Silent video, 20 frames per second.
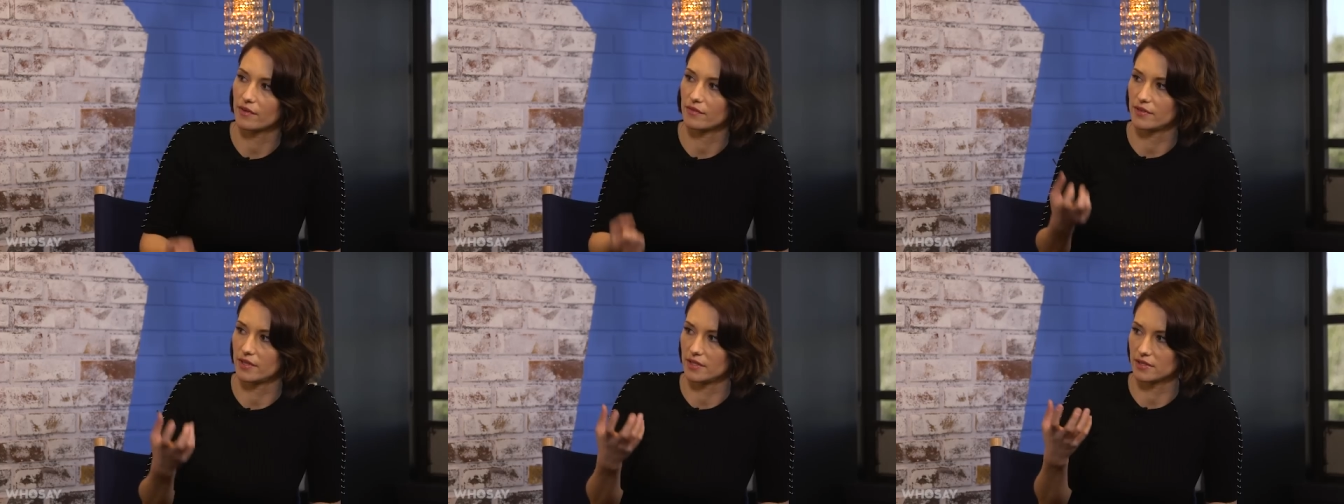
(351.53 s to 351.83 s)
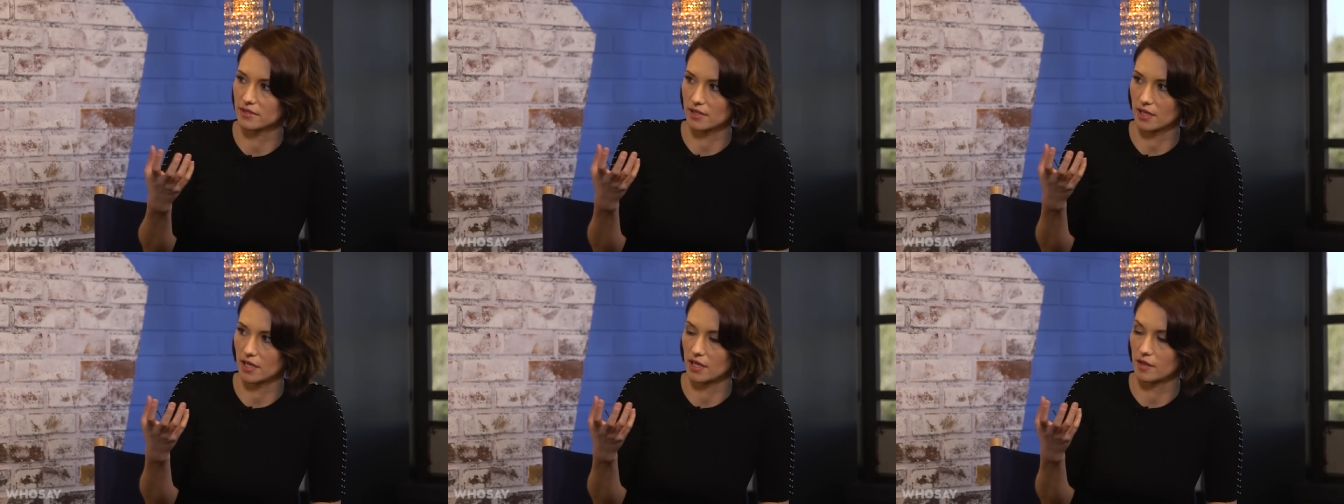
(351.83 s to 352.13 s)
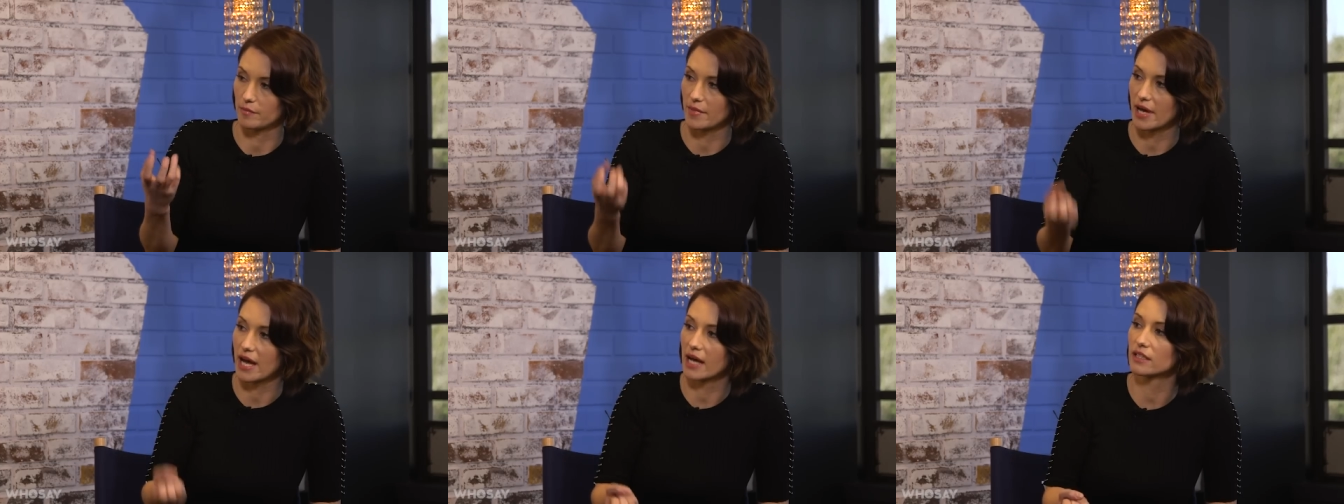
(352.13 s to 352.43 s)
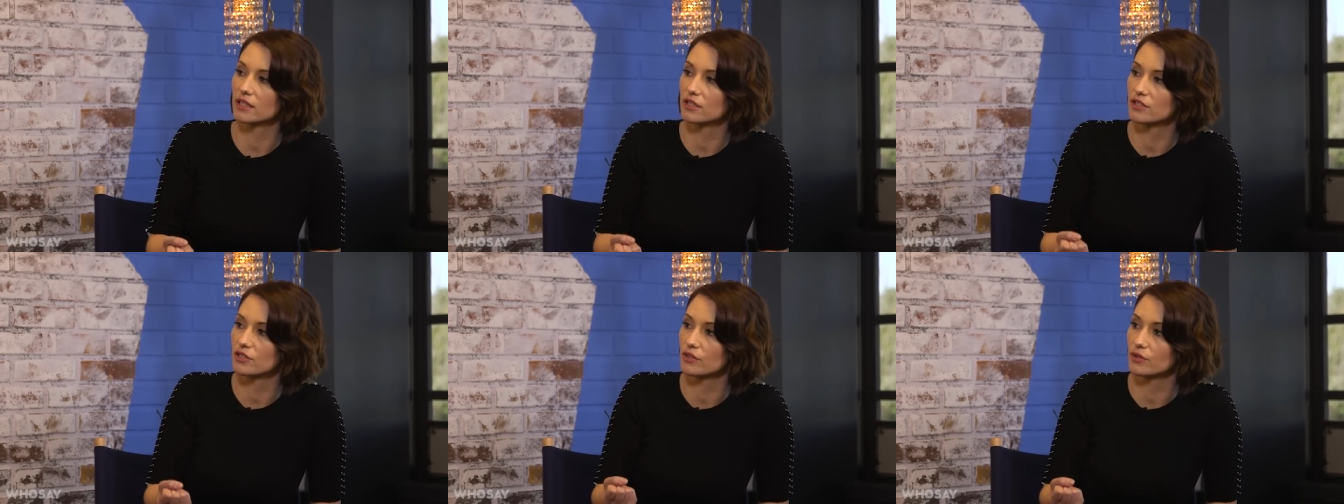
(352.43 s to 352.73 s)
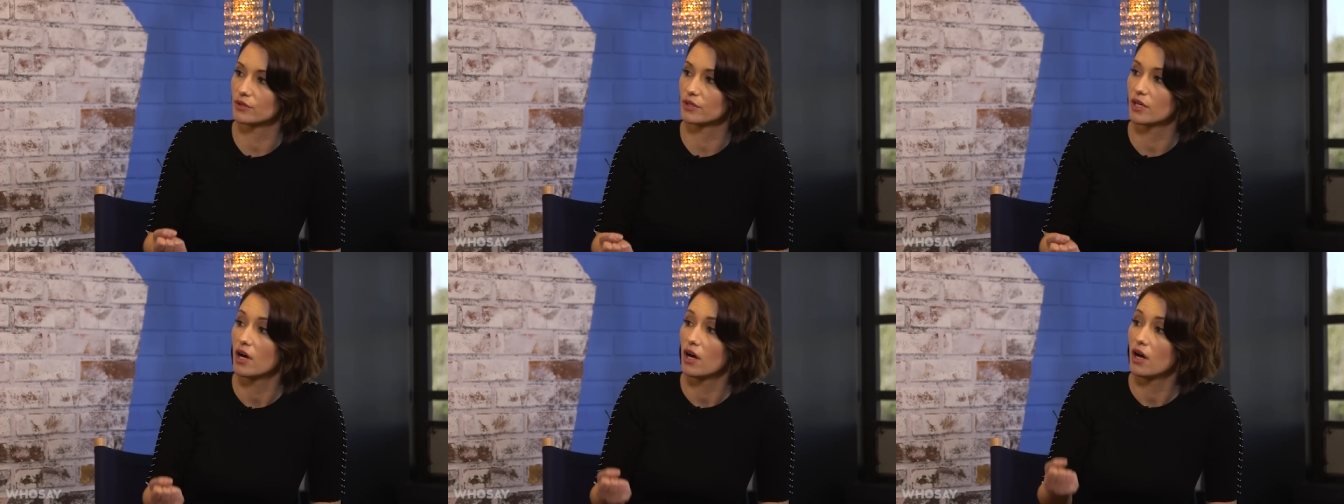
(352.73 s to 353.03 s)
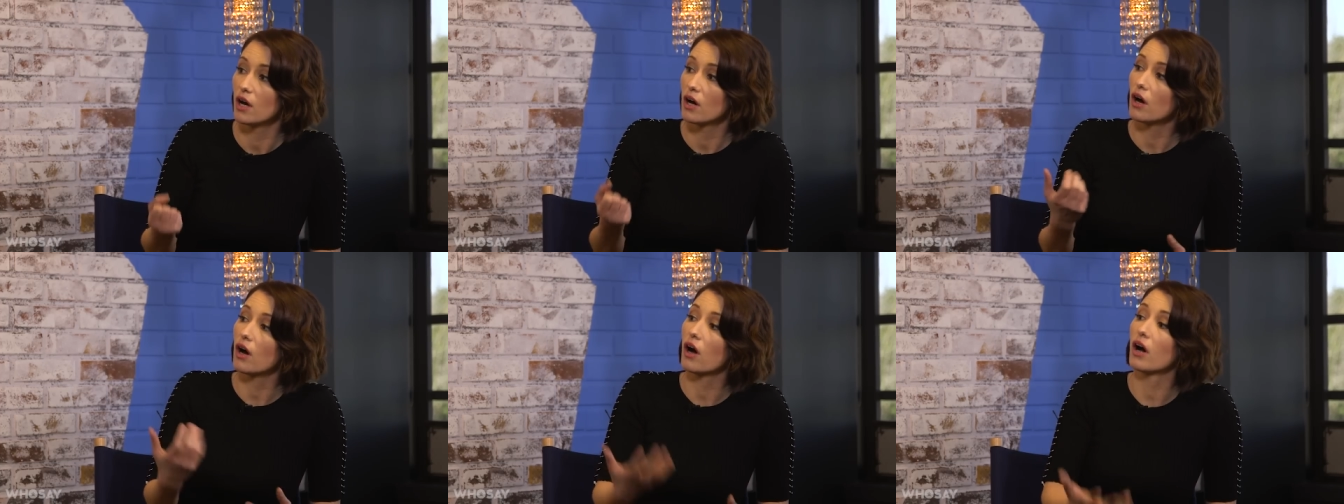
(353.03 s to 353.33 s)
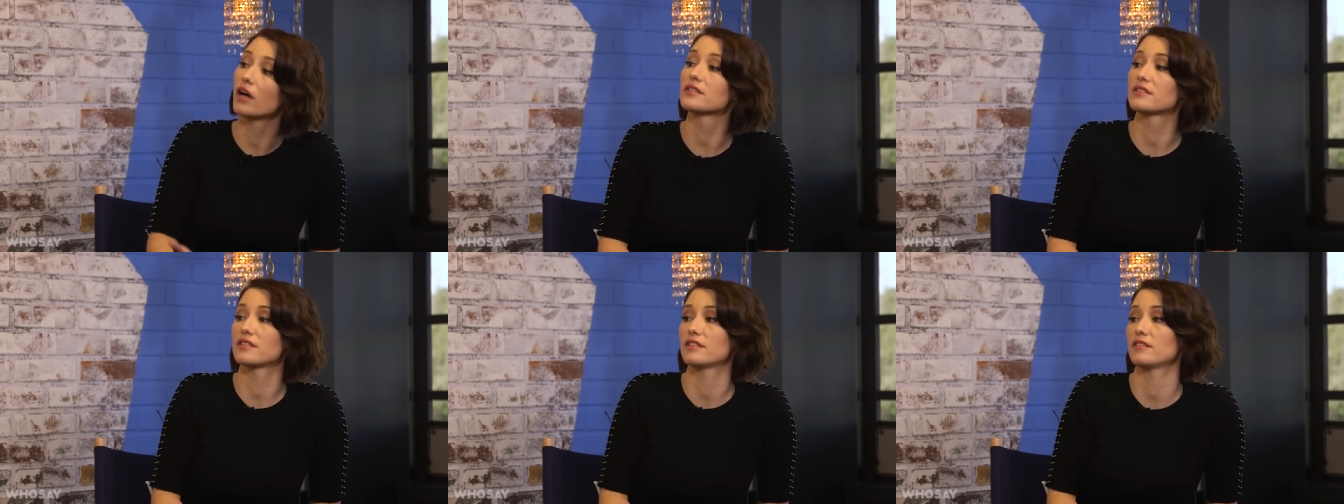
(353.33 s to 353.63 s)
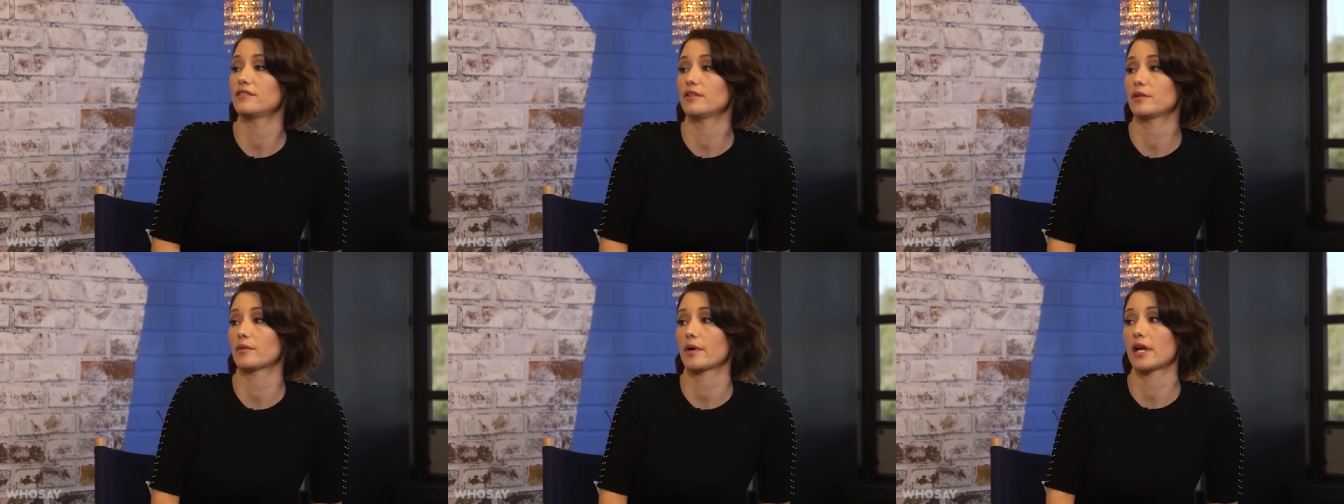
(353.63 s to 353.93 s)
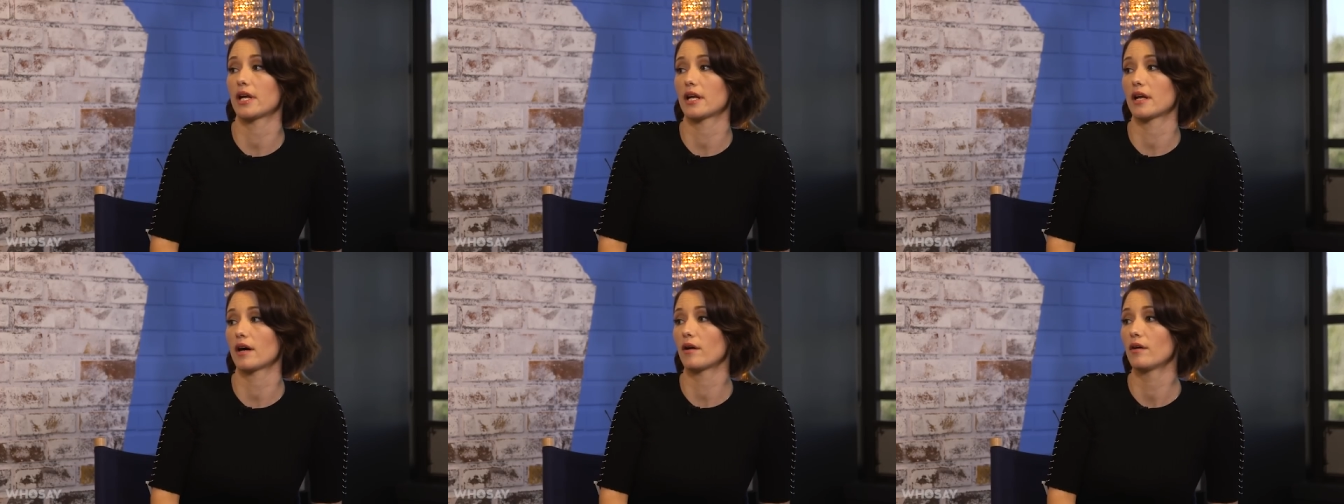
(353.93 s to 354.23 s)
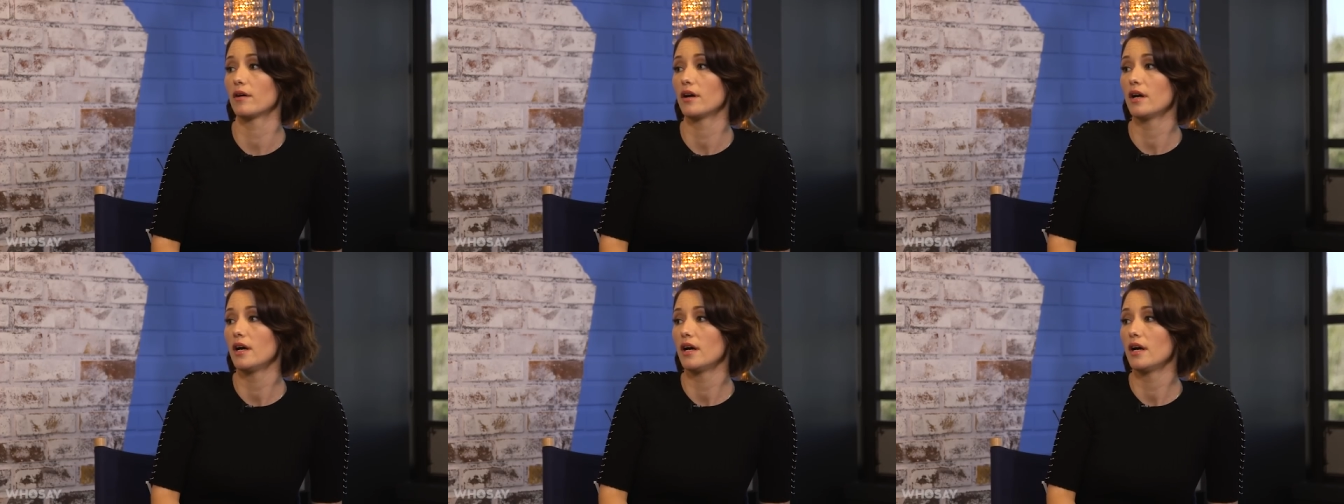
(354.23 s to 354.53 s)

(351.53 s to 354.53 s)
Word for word: of this kind of magnitude right. on TV right now.